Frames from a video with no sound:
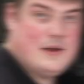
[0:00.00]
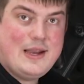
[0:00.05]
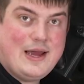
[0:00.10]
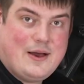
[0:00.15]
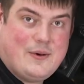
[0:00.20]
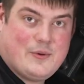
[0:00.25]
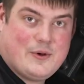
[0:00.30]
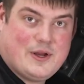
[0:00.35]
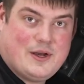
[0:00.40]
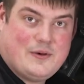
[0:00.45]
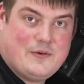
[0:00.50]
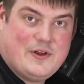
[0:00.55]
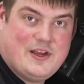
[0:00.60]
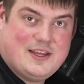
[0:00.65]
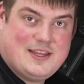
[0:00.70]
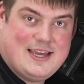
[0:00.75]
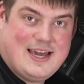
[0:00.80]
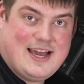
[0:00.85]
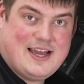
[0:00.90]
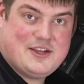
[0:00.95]
Now we're going to
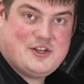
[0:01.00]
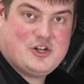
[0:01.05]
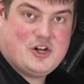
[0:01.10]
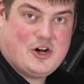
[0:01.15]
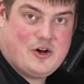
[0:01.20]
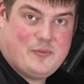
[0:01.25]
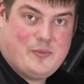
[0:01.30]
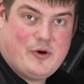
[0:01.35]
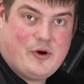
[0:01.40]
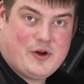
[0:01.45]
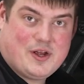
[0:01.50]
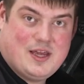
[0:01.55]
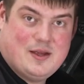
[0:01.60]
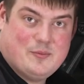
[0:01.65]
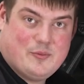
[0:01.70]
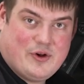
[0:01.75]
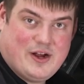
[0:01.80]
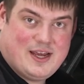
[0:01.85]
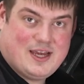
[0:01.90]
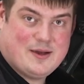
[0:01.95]
reattach our
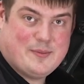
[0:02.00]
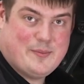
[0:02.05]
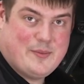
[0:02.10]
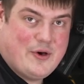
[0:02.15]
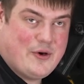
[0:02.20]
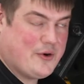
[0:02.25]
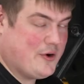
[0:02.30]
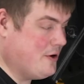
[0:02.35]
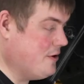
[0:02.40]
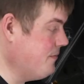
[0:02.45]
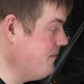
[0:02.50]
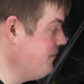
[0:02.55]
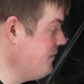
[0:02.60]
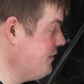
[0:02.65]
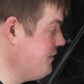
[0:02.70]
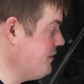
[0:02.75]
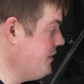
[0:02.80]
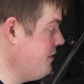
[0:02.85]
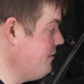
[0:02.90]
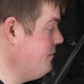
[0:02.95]
parking brake motor.
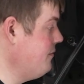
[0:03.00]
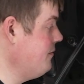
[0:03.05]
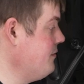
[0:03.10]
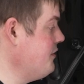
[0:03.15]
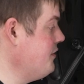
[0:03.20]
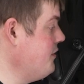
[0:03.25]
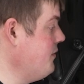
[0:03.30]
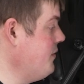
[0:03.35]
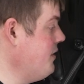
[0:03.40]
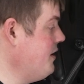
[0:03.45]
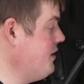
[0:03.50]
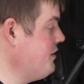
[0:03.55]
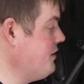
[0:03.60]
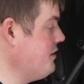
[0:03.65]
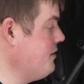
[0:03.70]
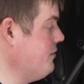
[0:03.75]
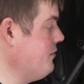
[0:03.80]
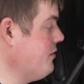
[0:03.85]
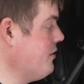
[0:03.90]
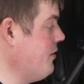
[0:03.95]
So to do
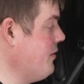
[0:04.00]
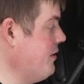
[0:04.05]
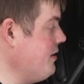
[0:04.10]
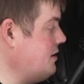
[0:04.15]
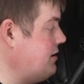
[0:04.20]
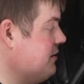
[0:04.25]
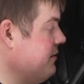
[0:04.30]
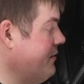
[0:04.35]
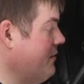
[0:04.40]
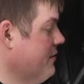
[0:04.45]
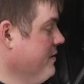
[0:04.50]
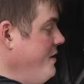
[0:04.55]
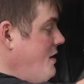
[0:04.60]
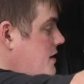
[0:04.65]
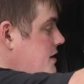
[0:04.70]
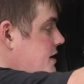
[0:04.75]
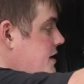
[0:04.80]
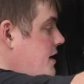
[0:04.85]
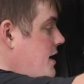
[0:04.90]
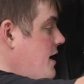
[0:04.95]
this, we're going to
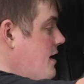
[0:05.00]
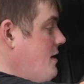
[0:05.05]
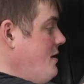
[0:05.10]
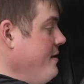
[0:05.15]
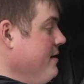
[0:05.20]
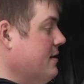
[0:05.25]
disconnect